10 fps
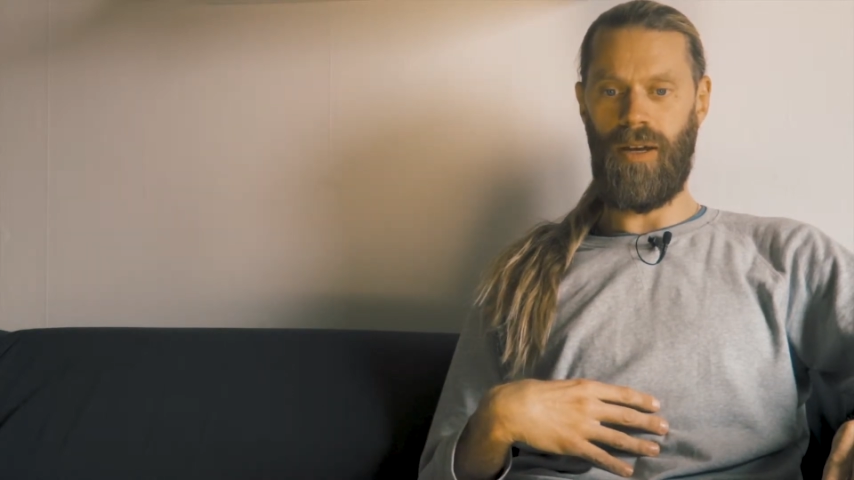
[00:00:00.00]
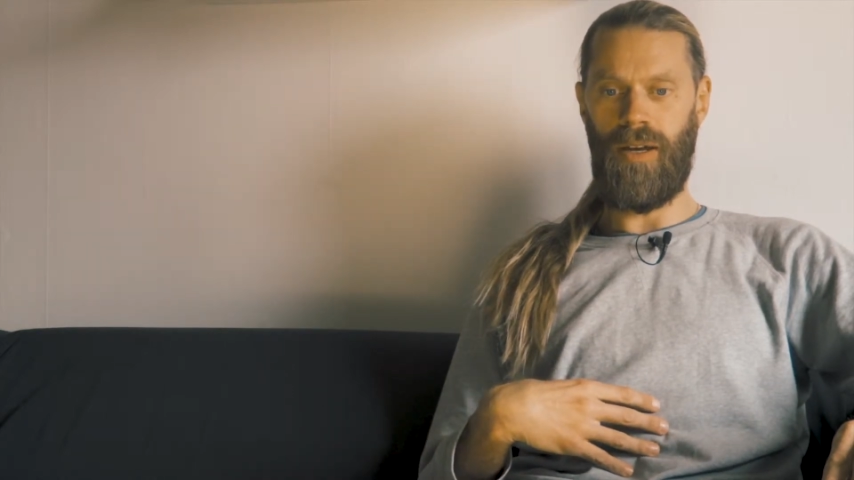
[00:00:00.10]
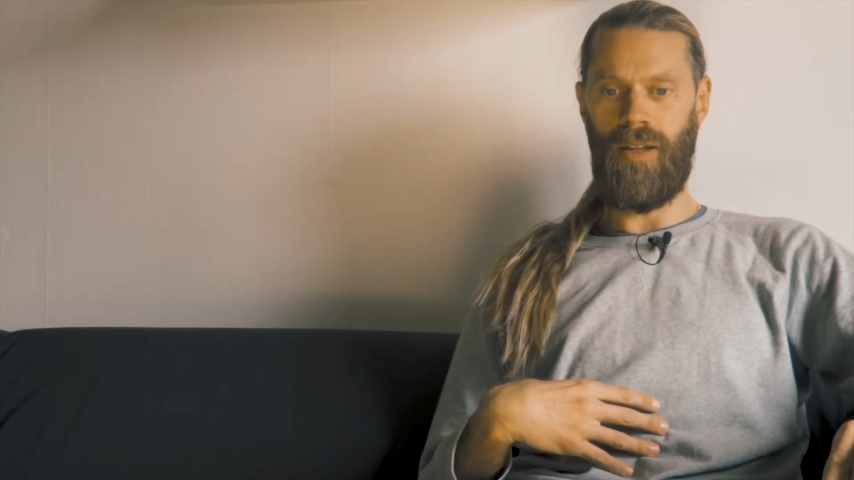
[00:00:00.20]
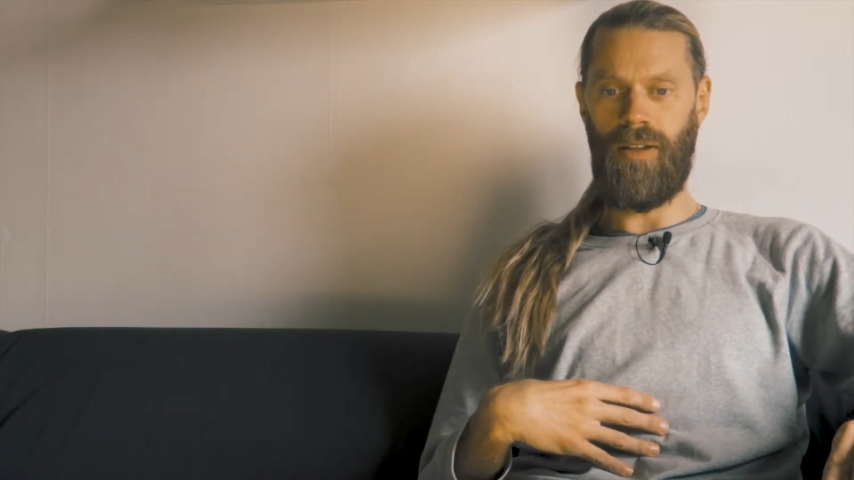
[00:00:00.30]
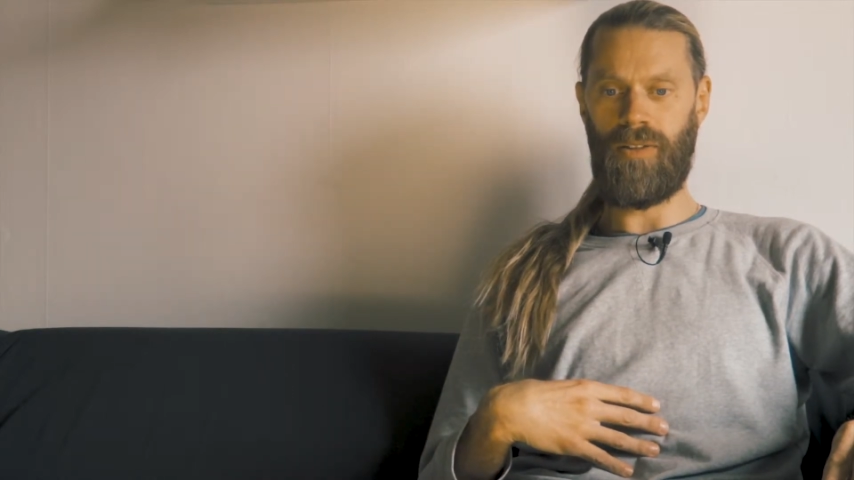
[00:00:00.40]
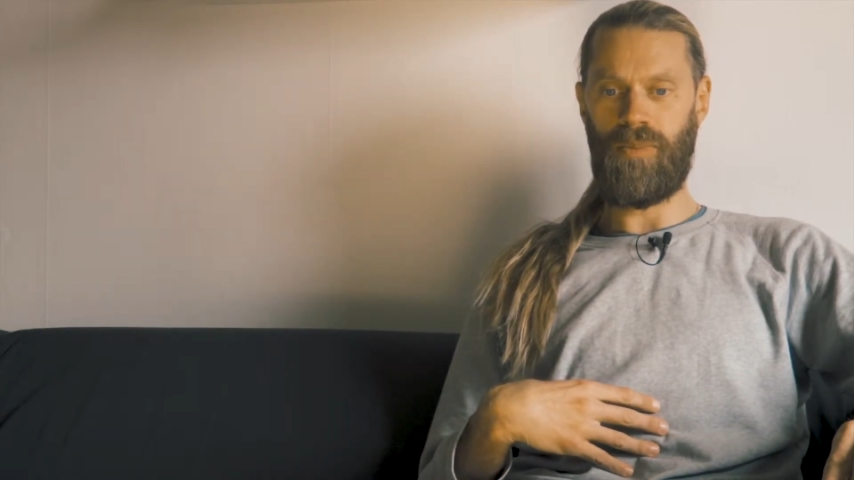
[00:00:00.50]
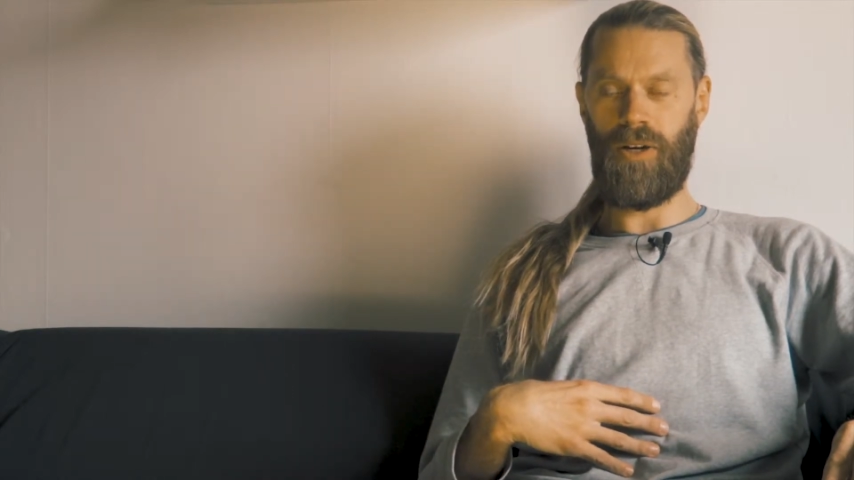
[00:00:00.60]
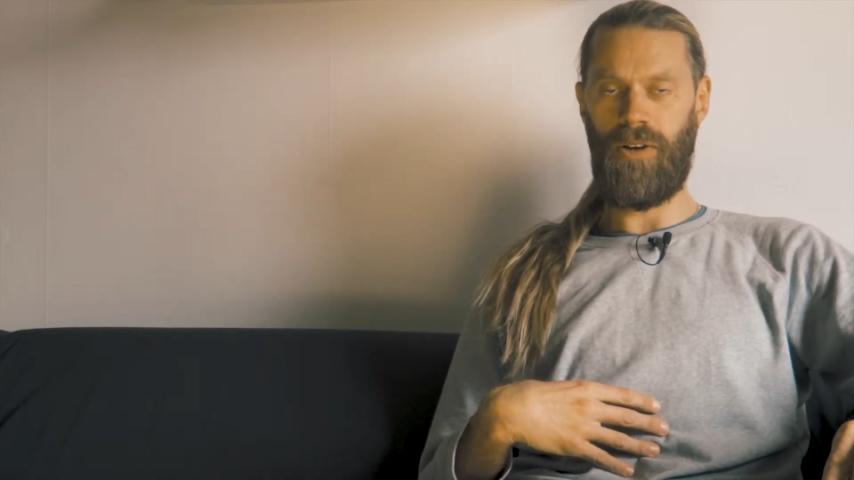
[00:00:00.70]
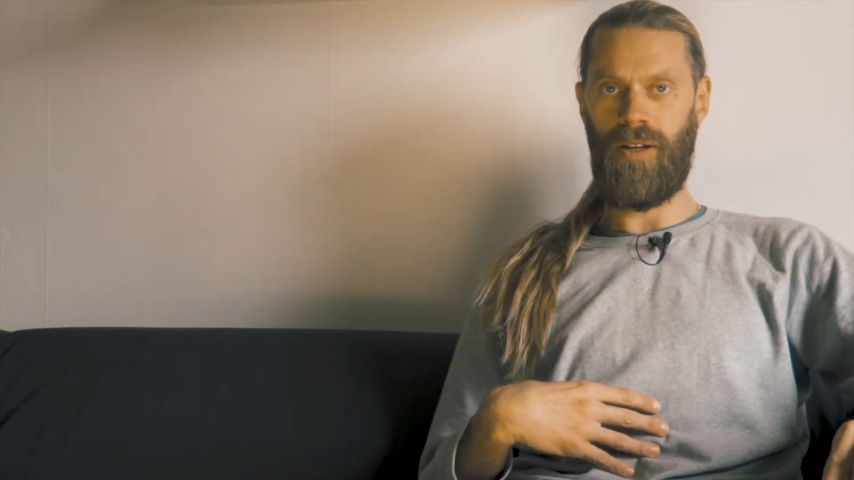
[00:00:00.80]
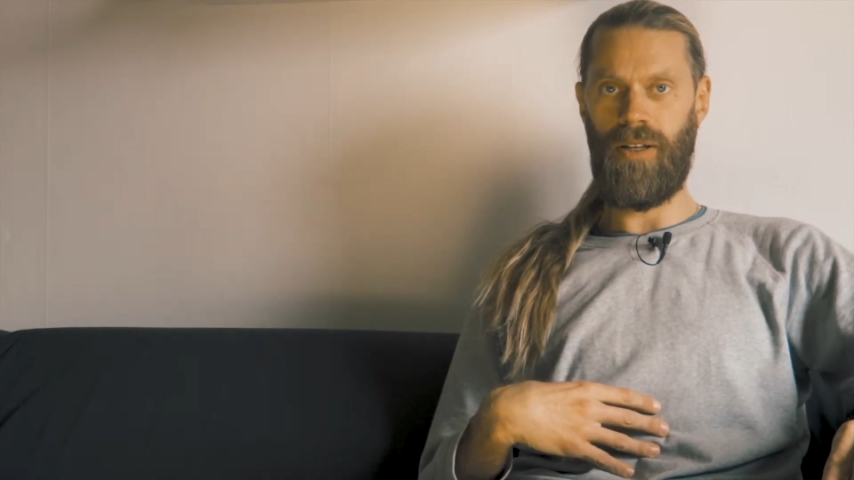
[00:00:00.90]
and the
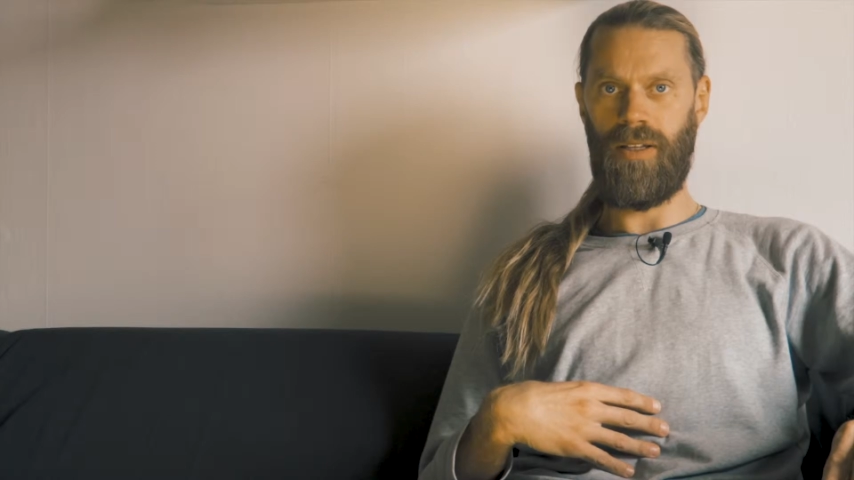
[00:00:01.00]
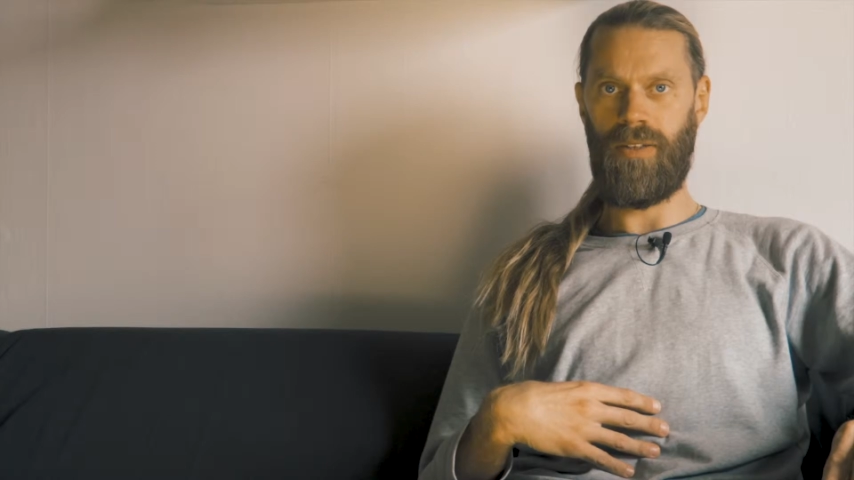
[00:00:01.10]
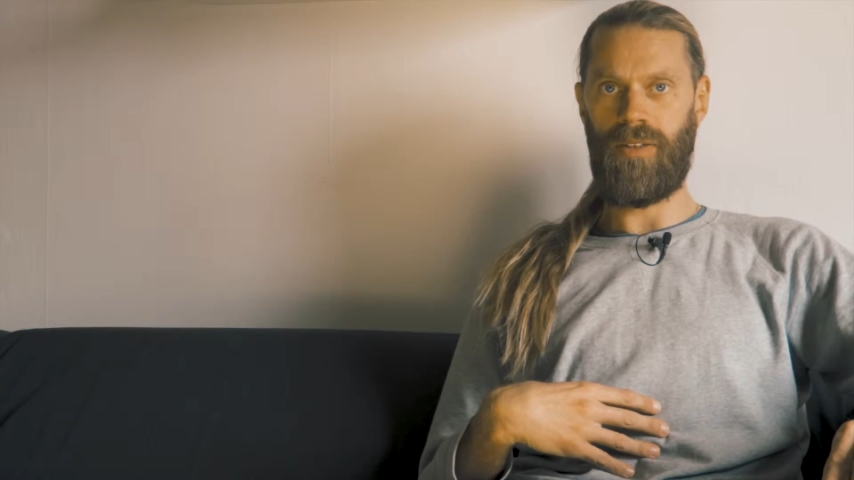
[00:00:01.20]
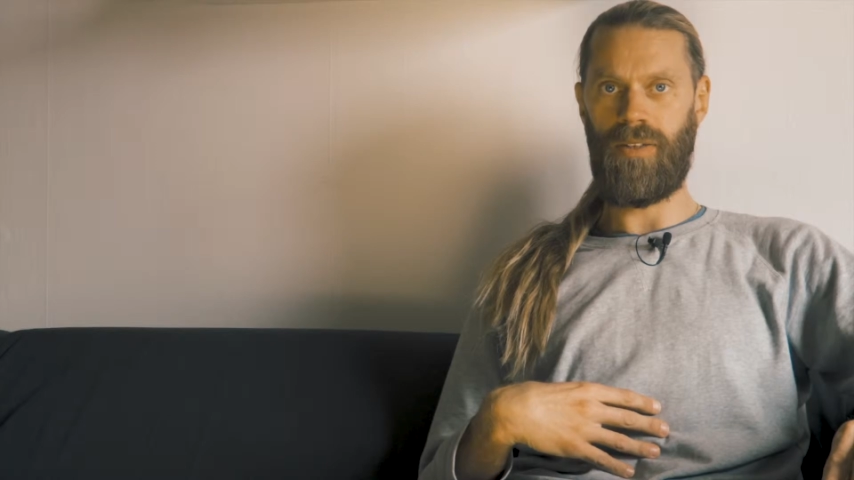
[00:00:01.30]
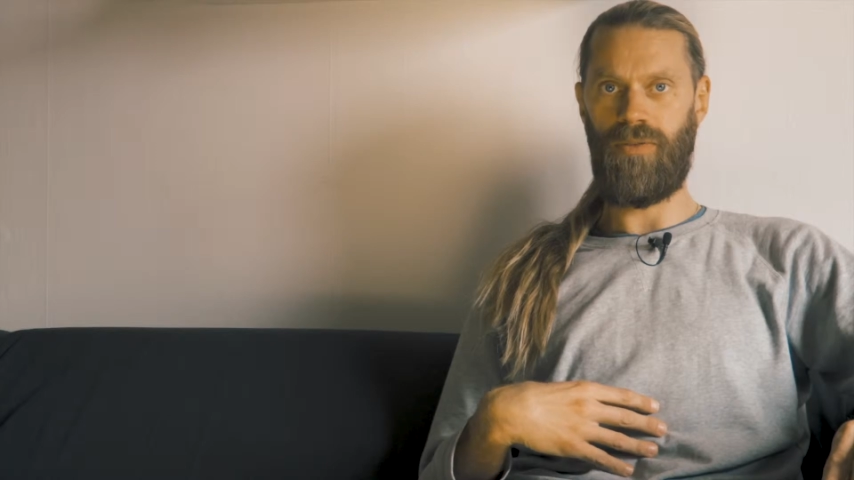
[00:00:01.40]
spirit is